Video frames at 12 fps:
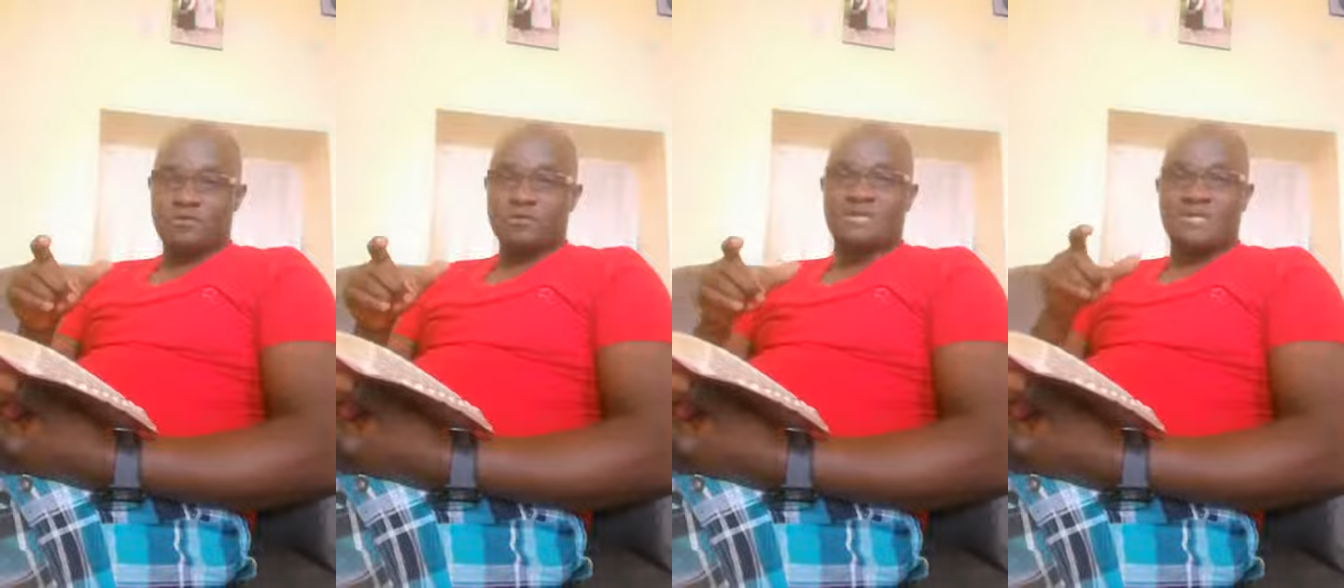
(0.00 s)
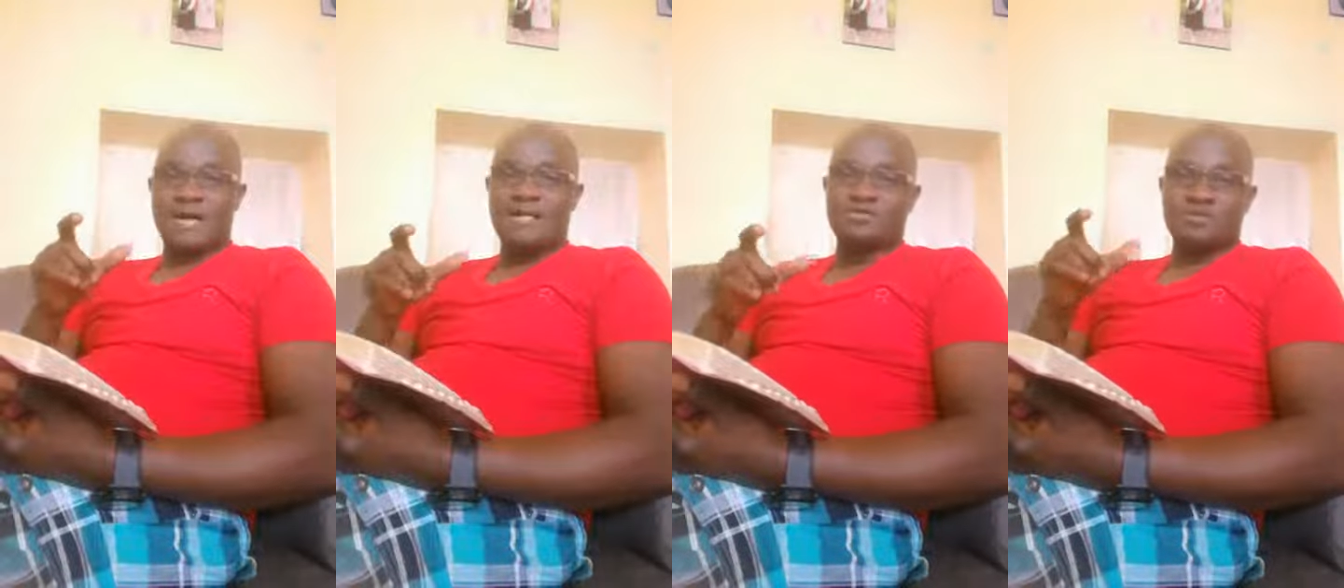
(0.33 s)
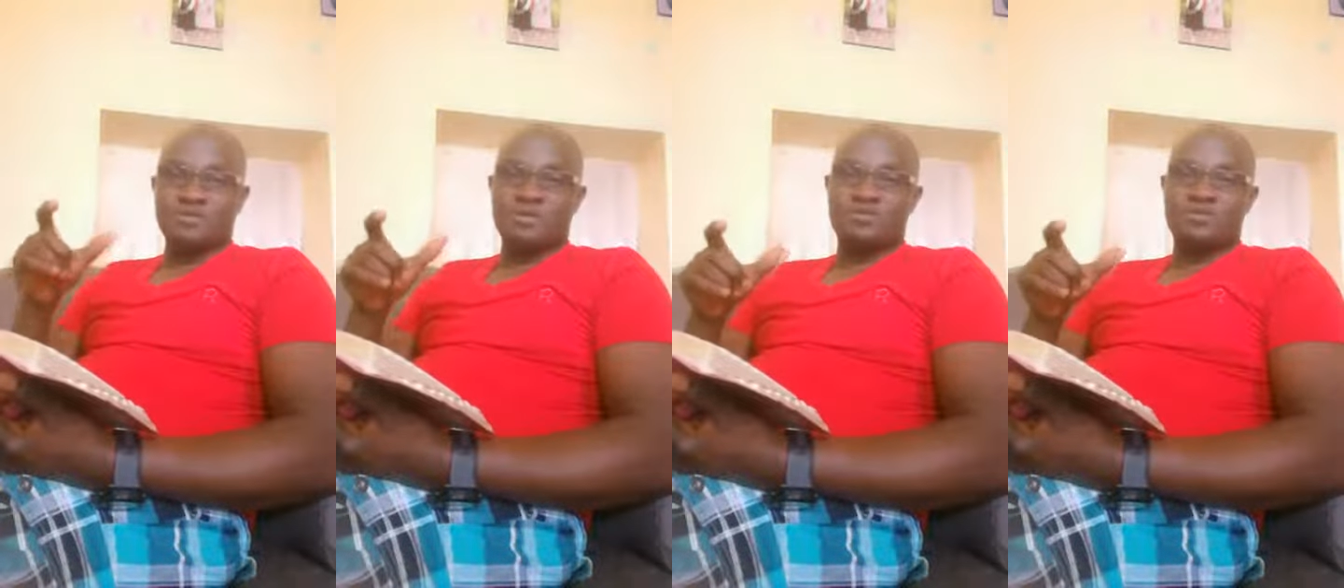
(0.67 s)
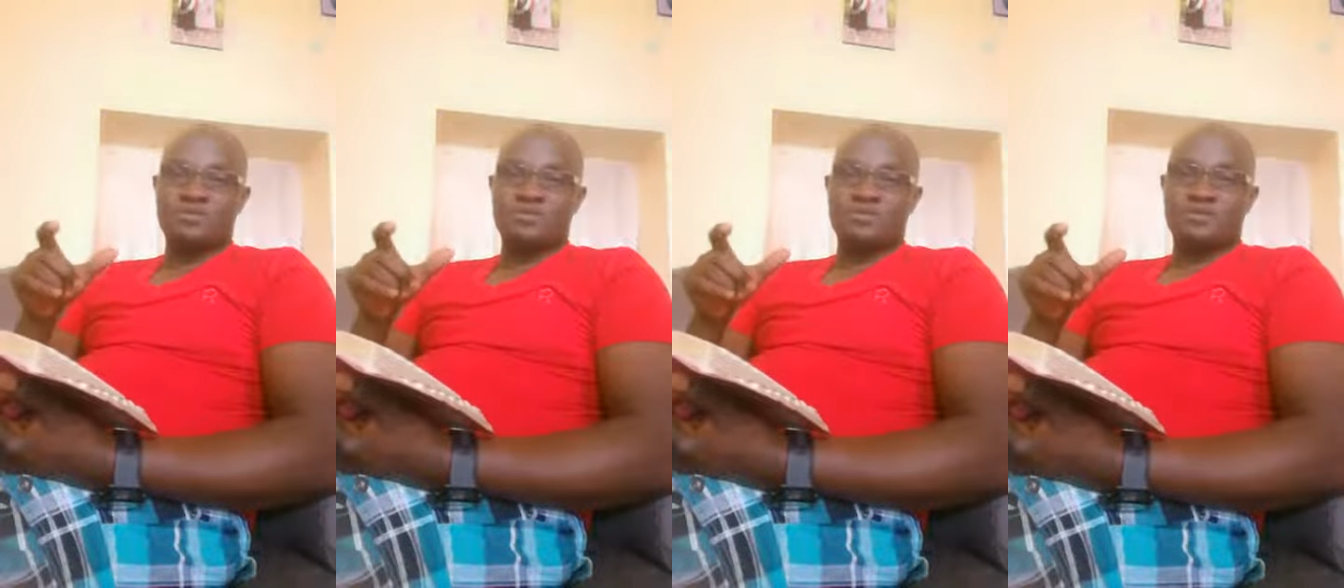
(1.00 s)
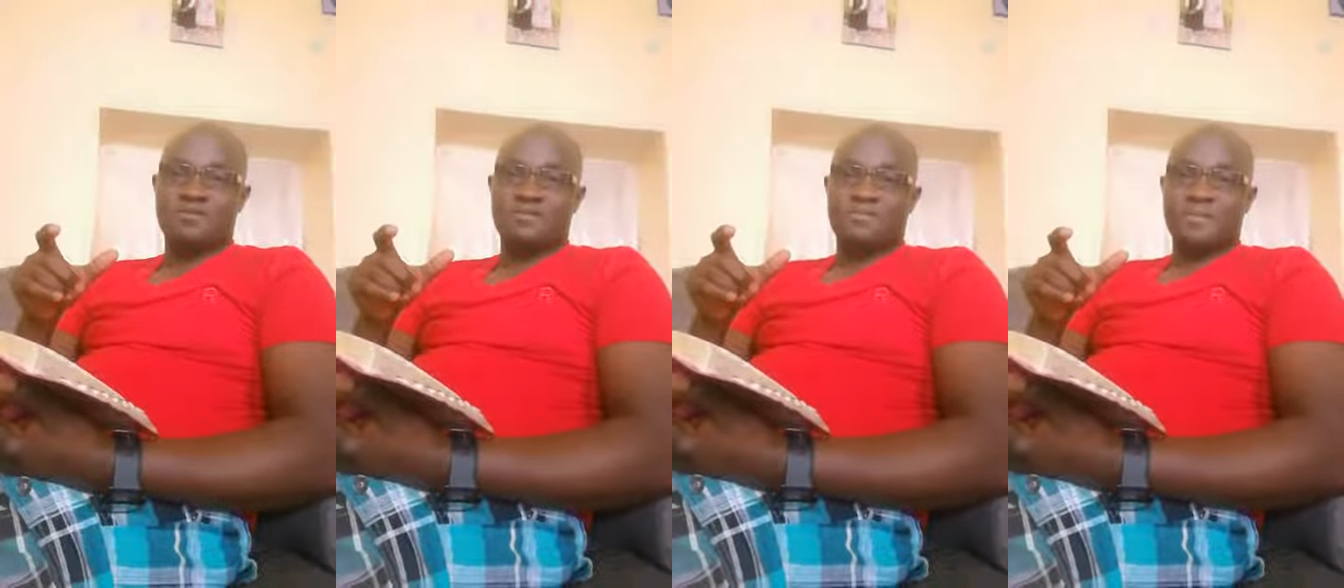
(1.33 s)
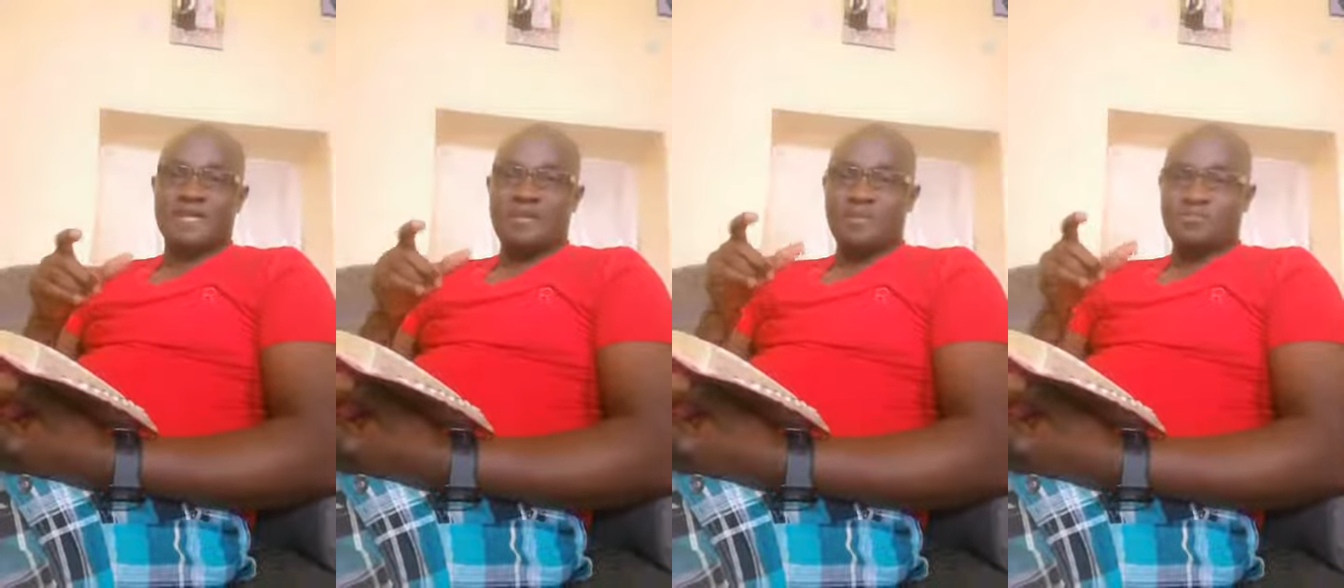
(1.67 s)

to that which the